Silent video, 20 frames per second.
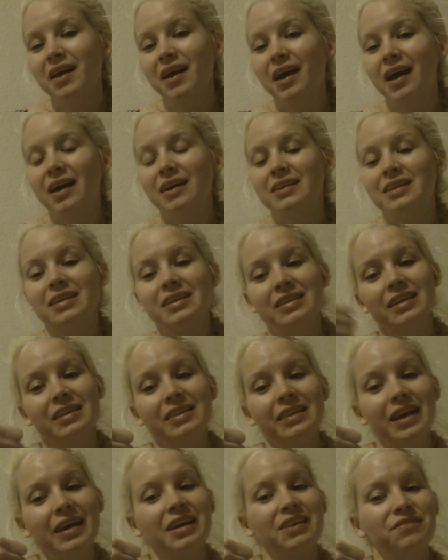And
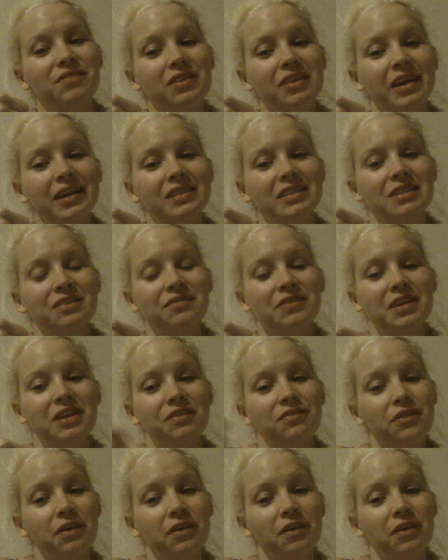click like if you liked the video.